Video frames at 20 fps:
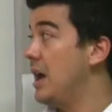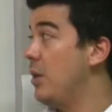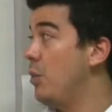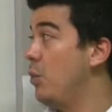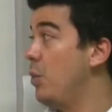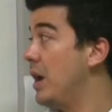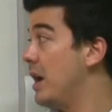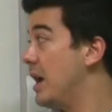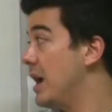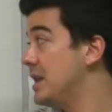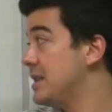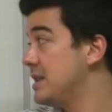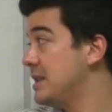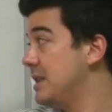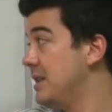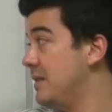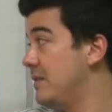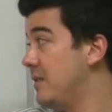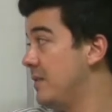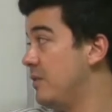
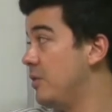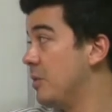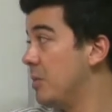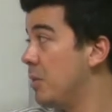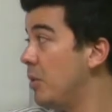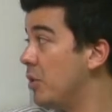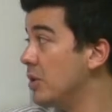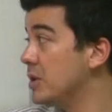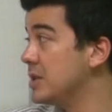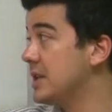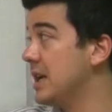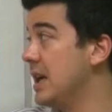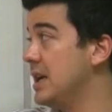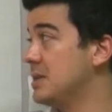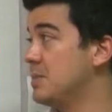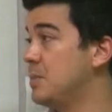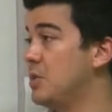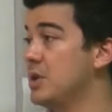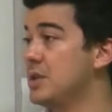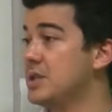Whereas if you're a poor
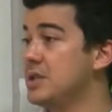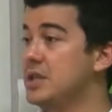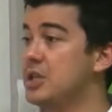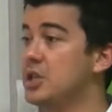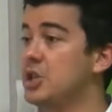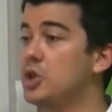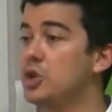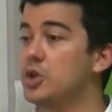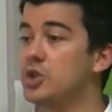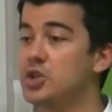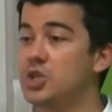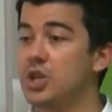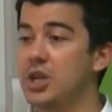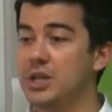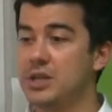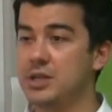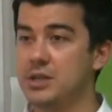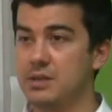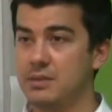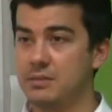salesperson, you'll
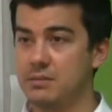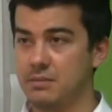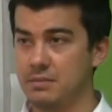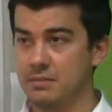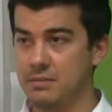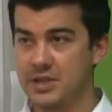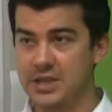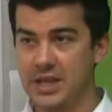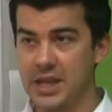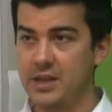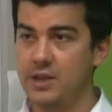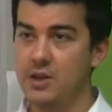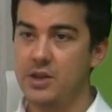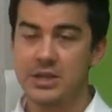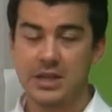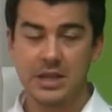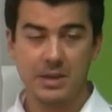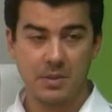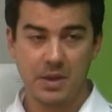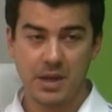just send
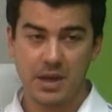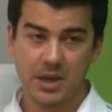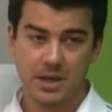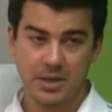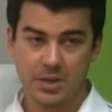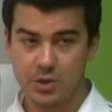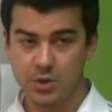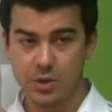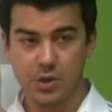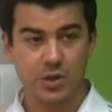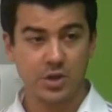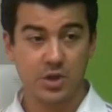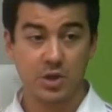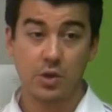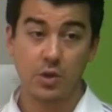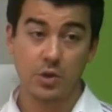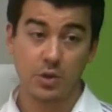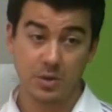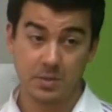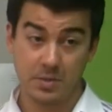those emails, do those
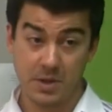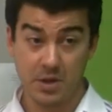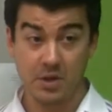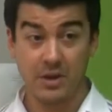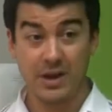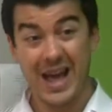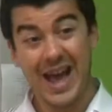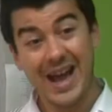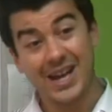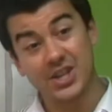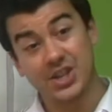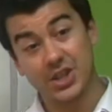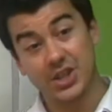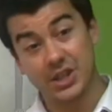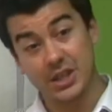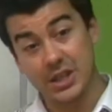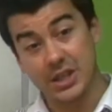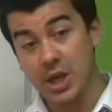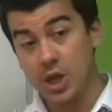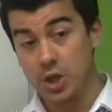calls, but not
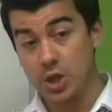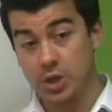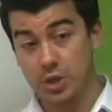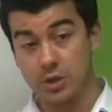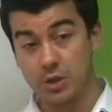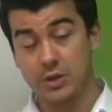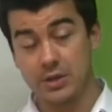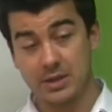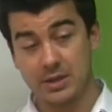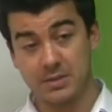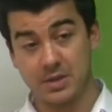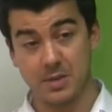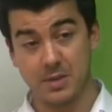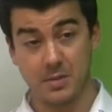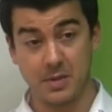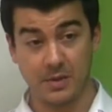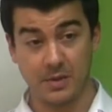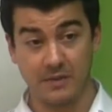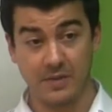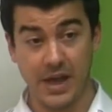actually use them to
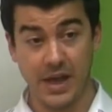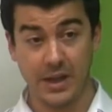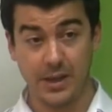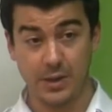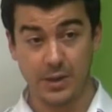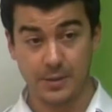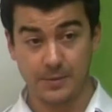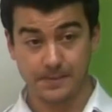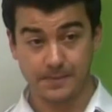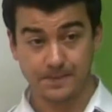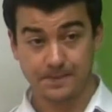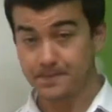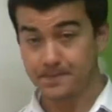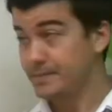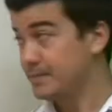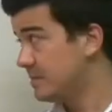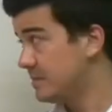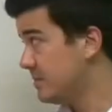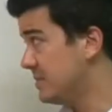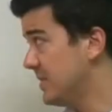build value.
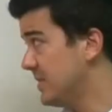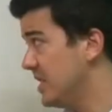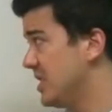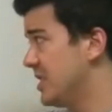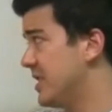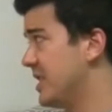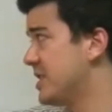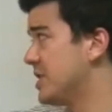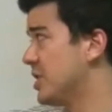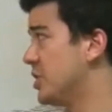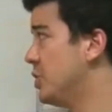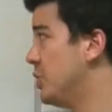So it's